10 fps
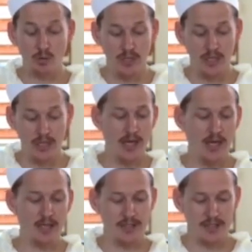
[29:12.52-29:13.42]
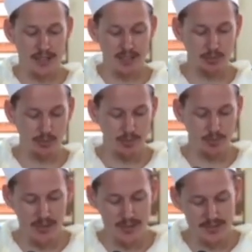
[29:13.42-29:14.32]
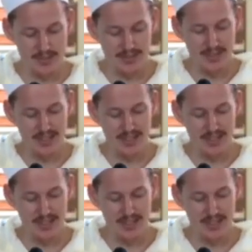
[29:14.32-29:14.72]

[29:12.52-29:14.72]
only God, he would be right.